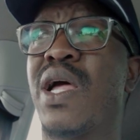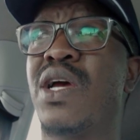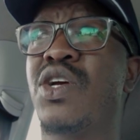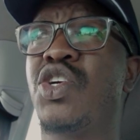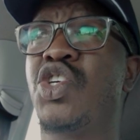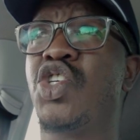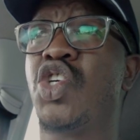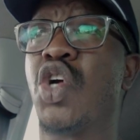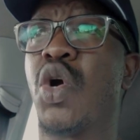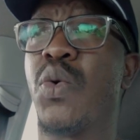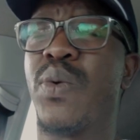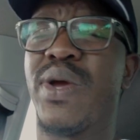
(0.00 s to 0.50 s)

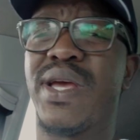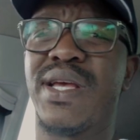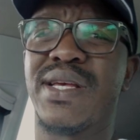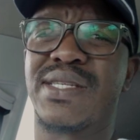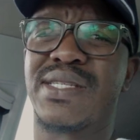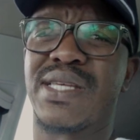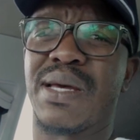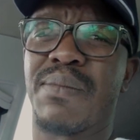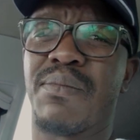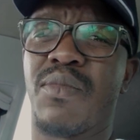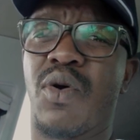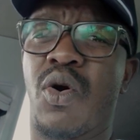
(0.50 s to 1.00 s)
showing
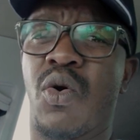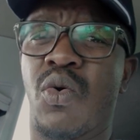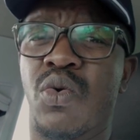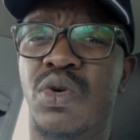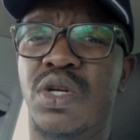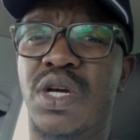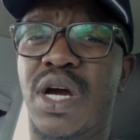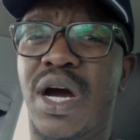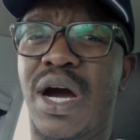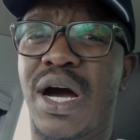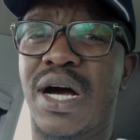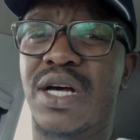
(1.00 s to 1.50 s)
some
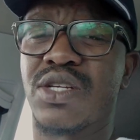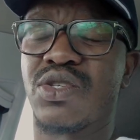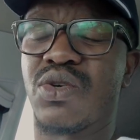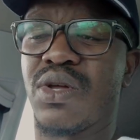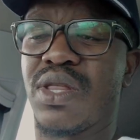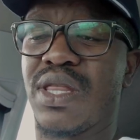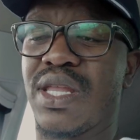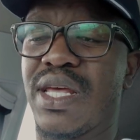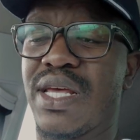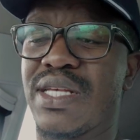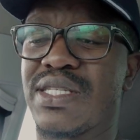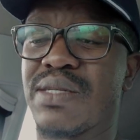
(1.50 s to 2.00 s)
old cars
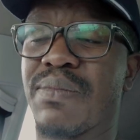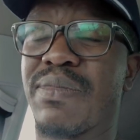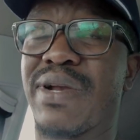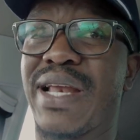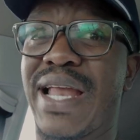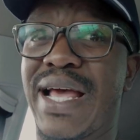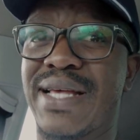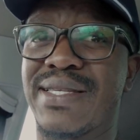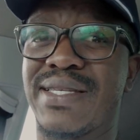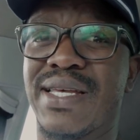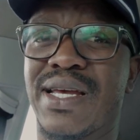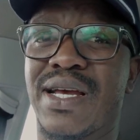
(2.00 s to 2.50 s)
on there, some
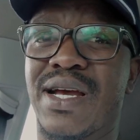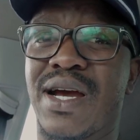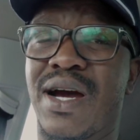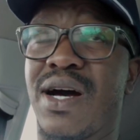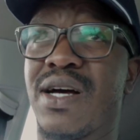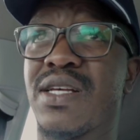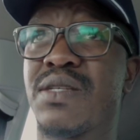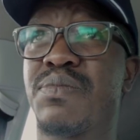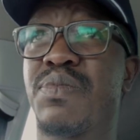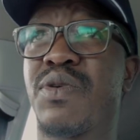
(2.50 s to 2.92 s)
classic cars,